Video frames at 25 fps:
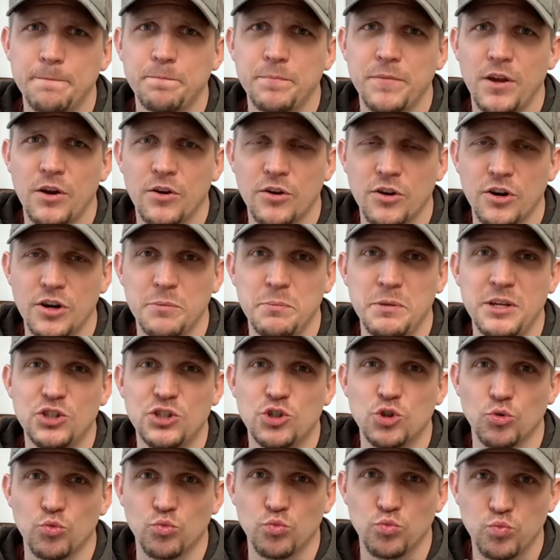are going to be
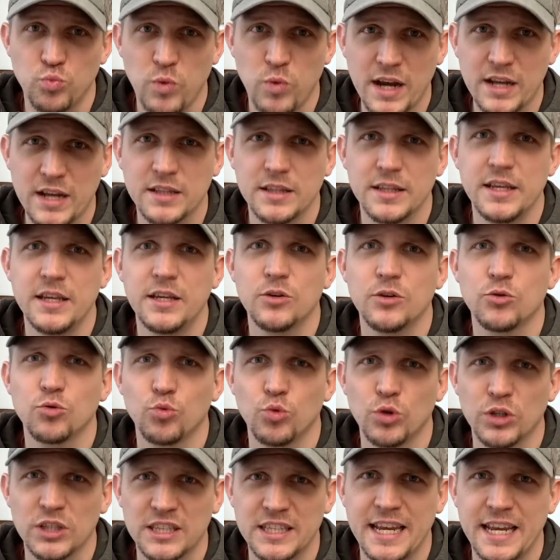directly
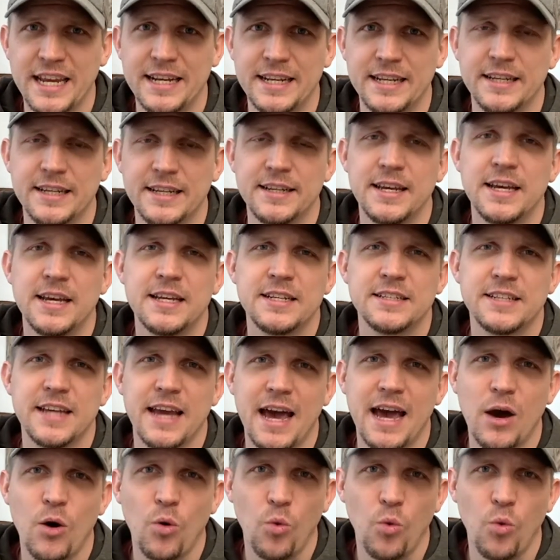related to how